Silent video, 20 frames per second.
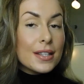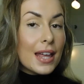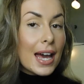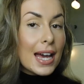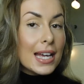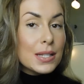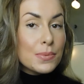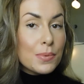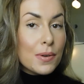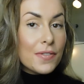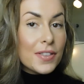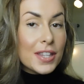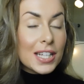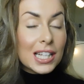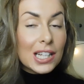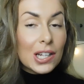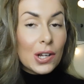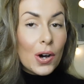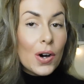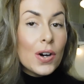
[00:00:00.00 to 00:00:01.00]
that is with the
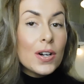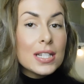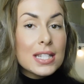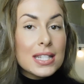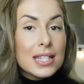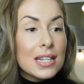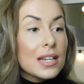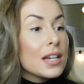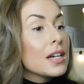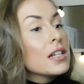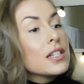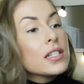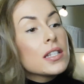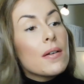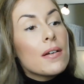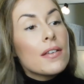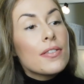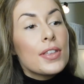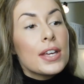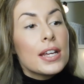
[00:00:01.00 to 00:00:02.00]
gloss. So
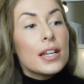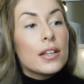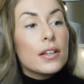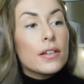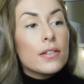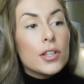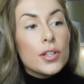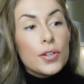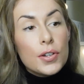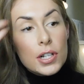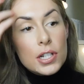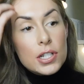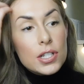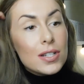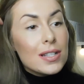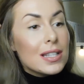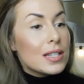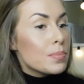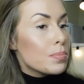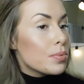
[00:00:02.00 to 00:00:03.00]
I think you can
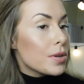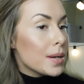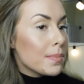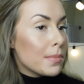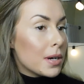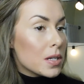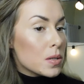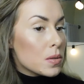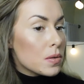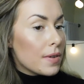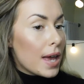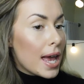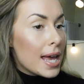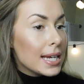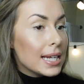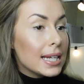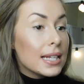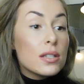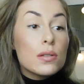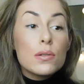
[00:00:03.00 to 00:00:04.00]
do this pretty much with
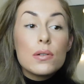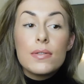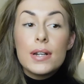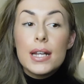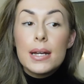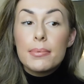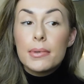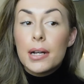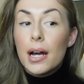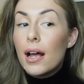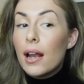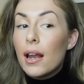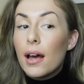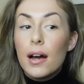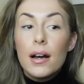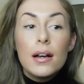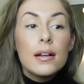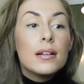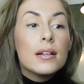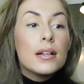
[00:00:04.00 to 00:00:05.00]
any sort of lip
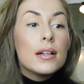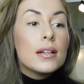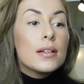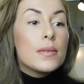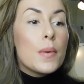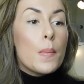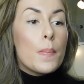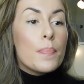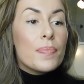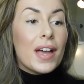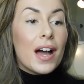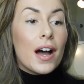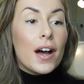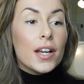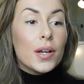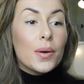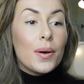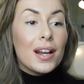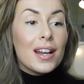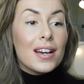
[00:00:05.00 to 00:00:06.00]
colour. I
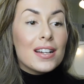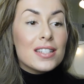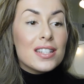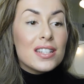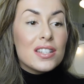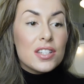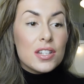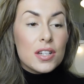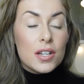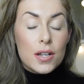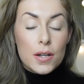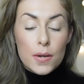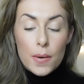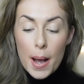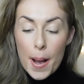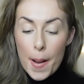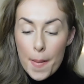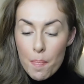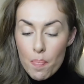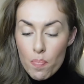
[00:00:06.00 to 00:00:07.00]
quite like to do,
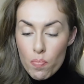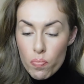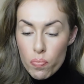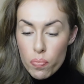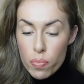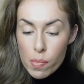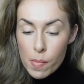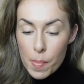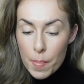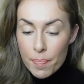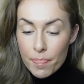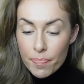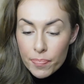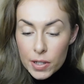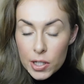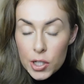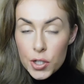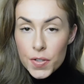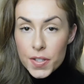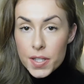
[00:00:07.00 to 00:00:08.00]
um,
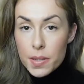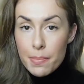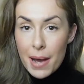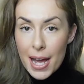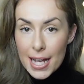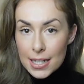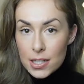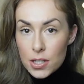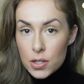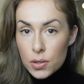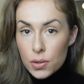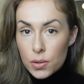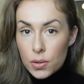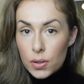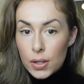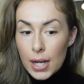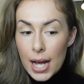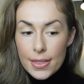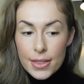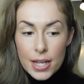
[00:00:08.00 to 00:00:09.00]
use the MAC
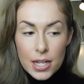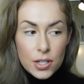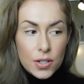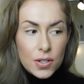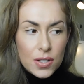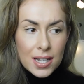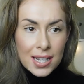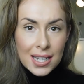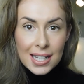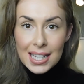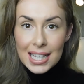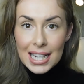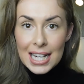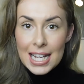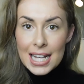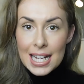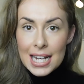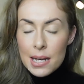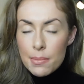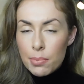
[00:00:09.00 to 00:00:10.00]
Soar and then use like a
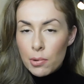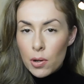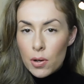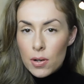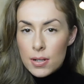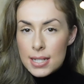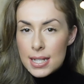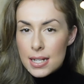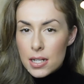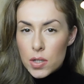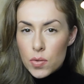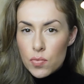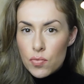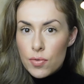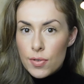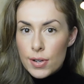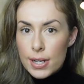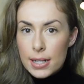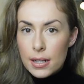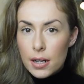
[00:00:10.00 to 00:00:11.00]
clear lip gloss. It looks
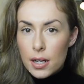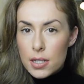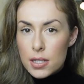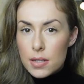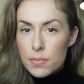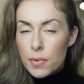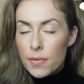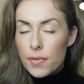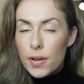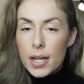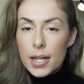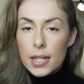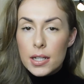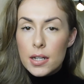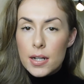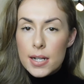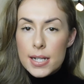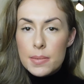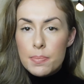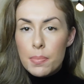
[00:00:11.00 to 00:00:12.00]
really nice with like a
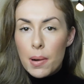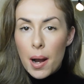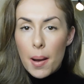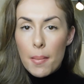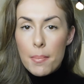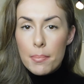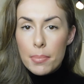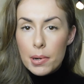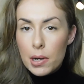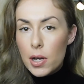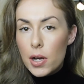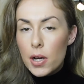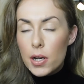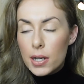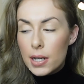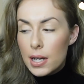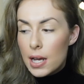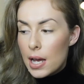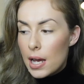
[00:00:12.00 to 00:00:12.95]
nice plump look,